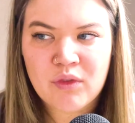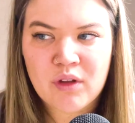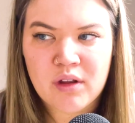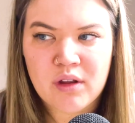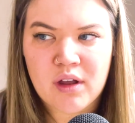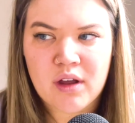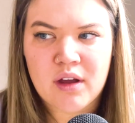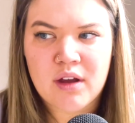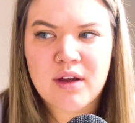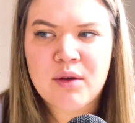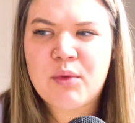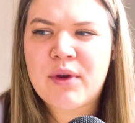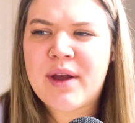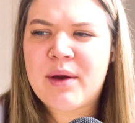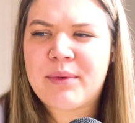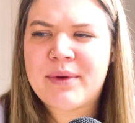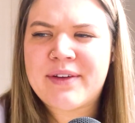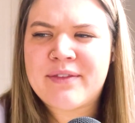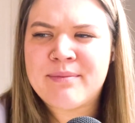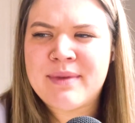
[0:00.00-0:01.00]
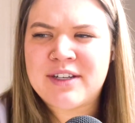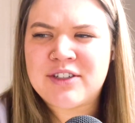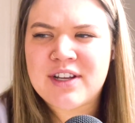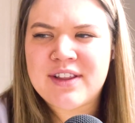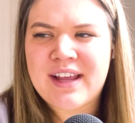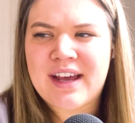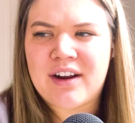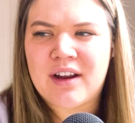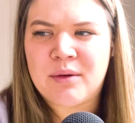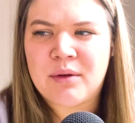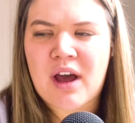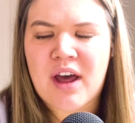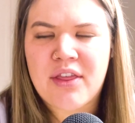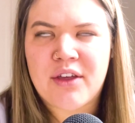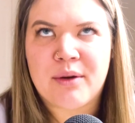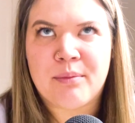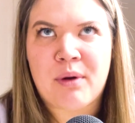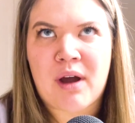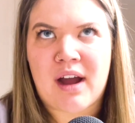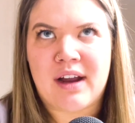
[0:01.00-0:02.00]
Yeah, we've mentioned that on
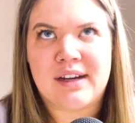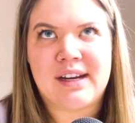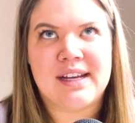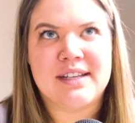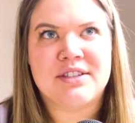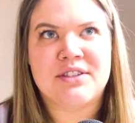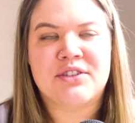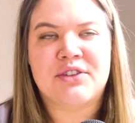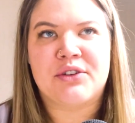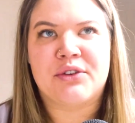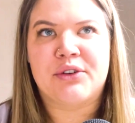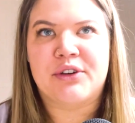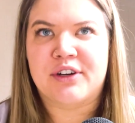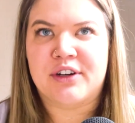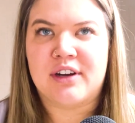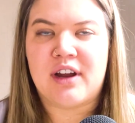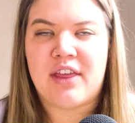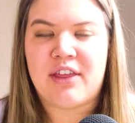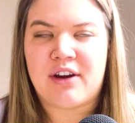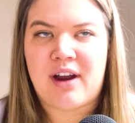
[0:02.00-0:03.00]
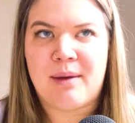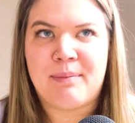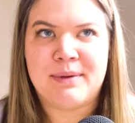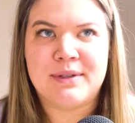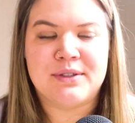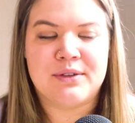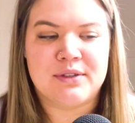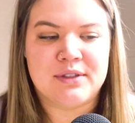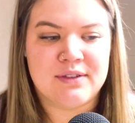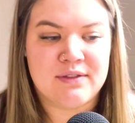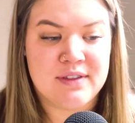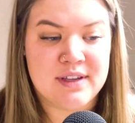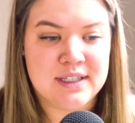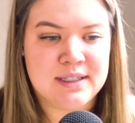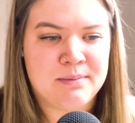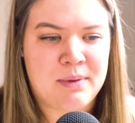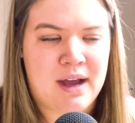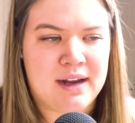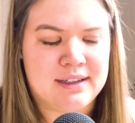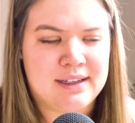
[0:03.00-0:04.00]
other podcasts too, or other episodes of this
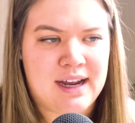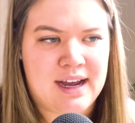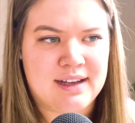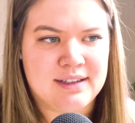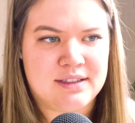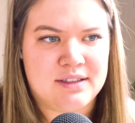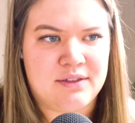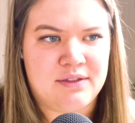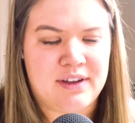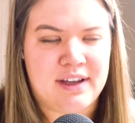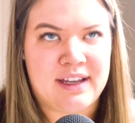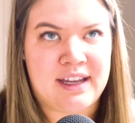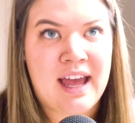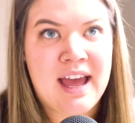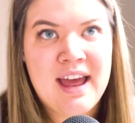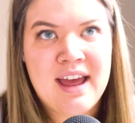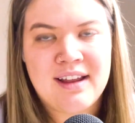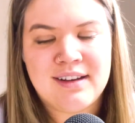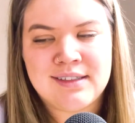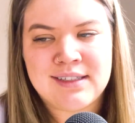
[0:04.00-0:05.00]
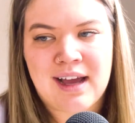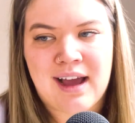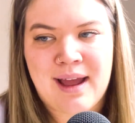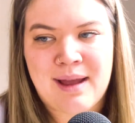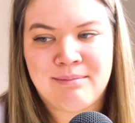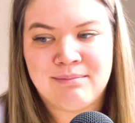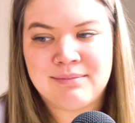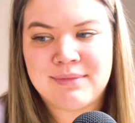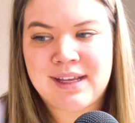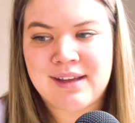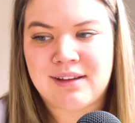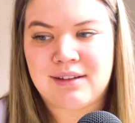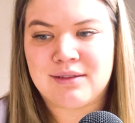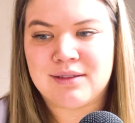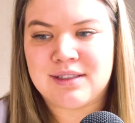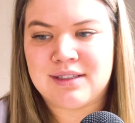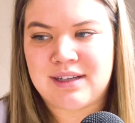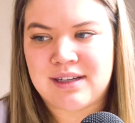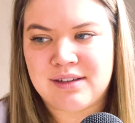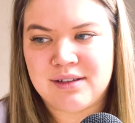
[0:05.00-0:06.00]
podcast, of like, time
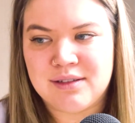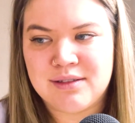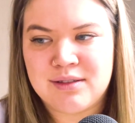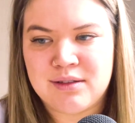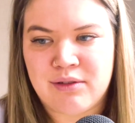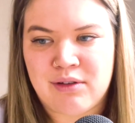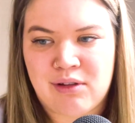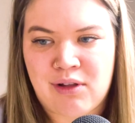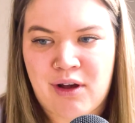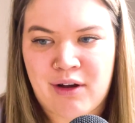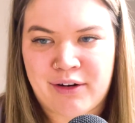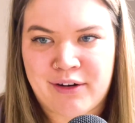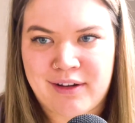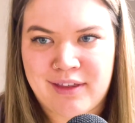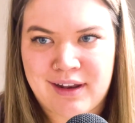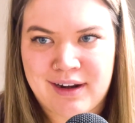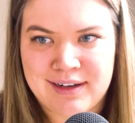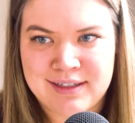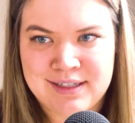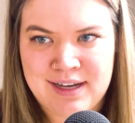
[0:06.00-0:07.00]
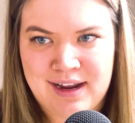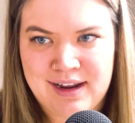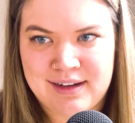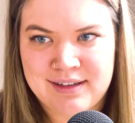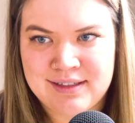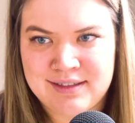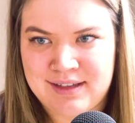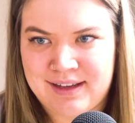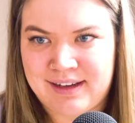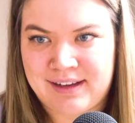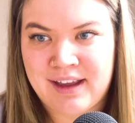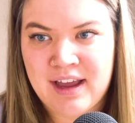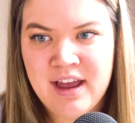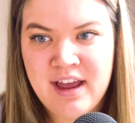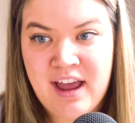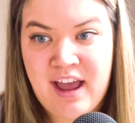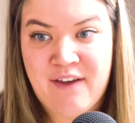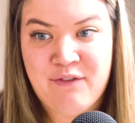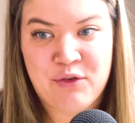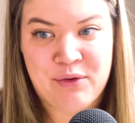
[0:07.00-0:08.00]
kills deals. So the longer that it takes, like,
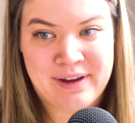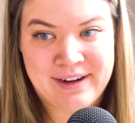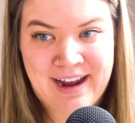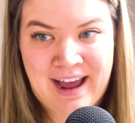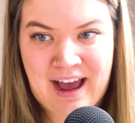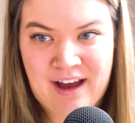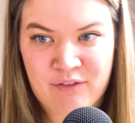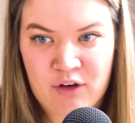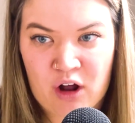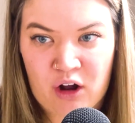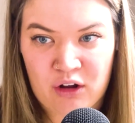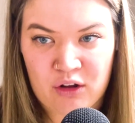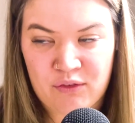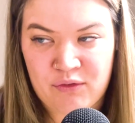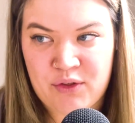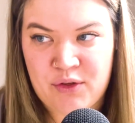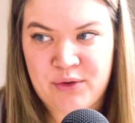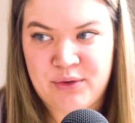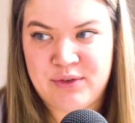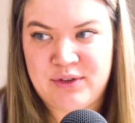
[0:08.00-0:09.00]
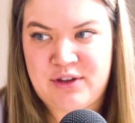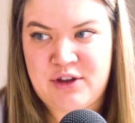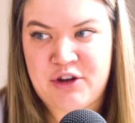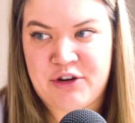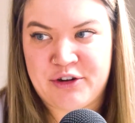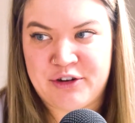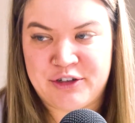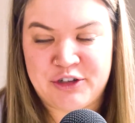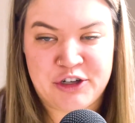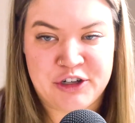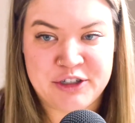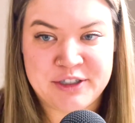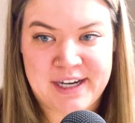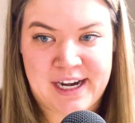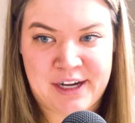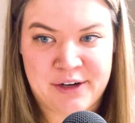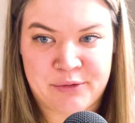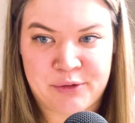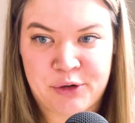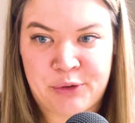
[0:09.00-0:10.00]
if you can have all of your
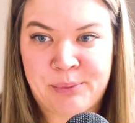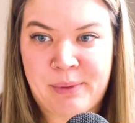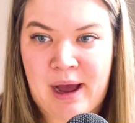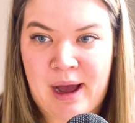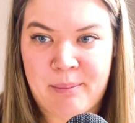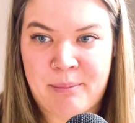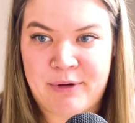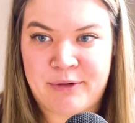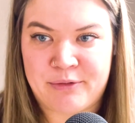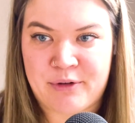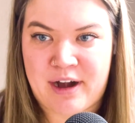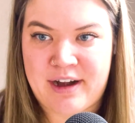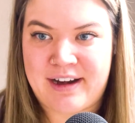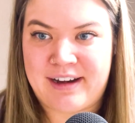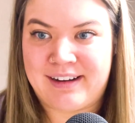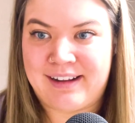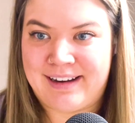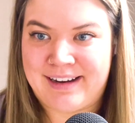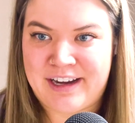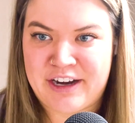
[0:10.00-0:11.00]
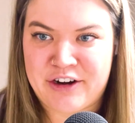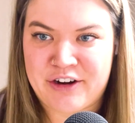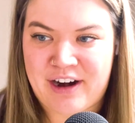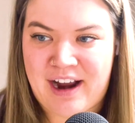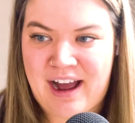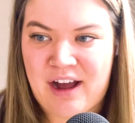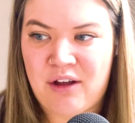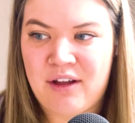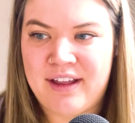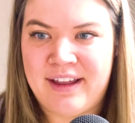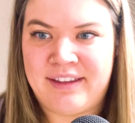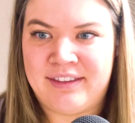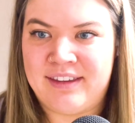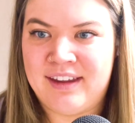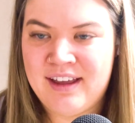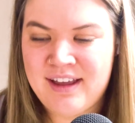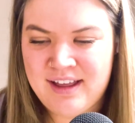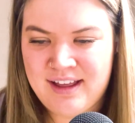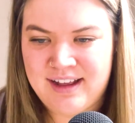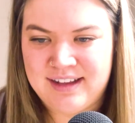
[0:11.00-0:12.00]
data room up and running a year out, and
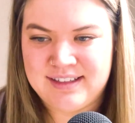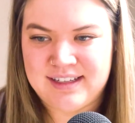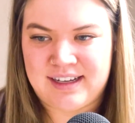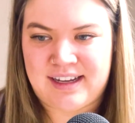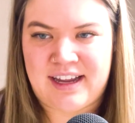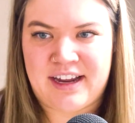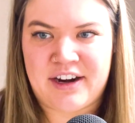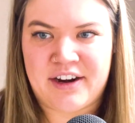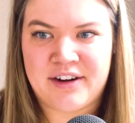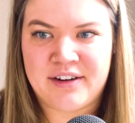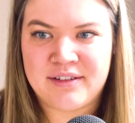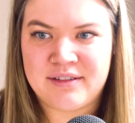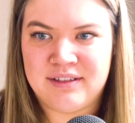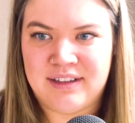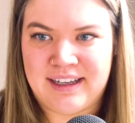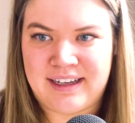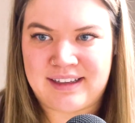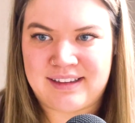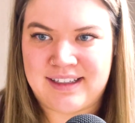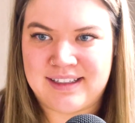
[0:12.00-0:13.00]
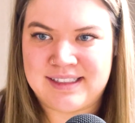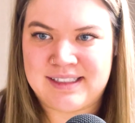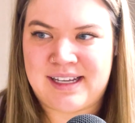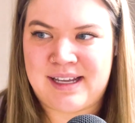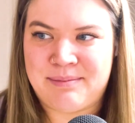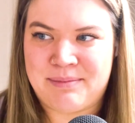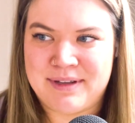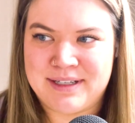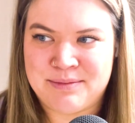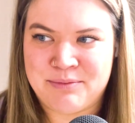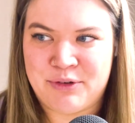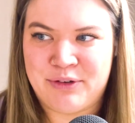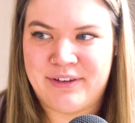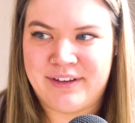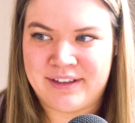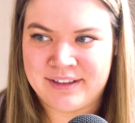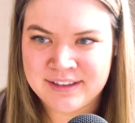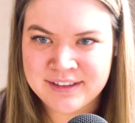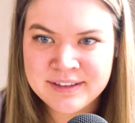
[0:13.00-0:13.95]
it's like, here, like, let's keep this moving.